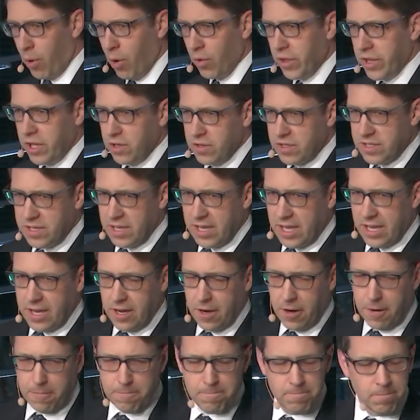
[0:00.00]
pole that you see
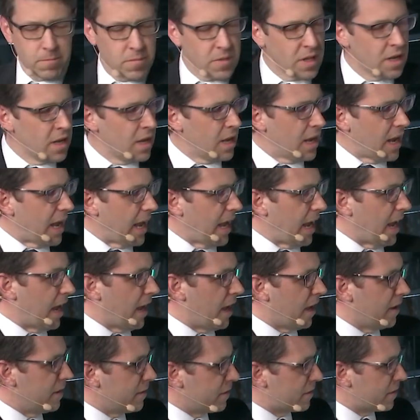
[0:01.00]
here.
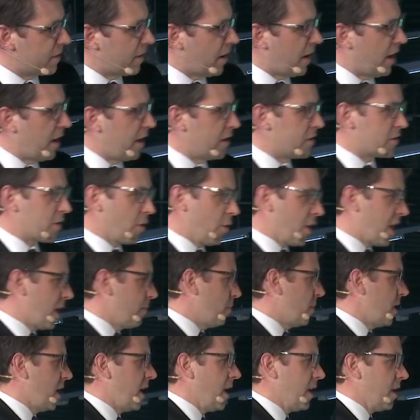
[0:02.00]
And so it
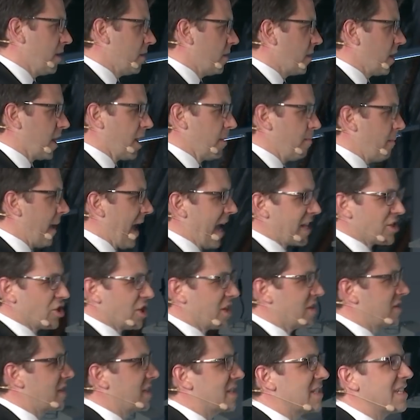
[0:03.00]
can match
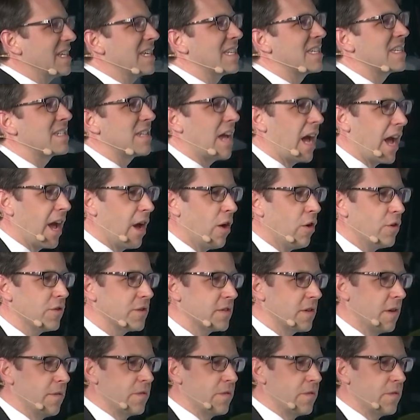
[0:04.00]
existing styles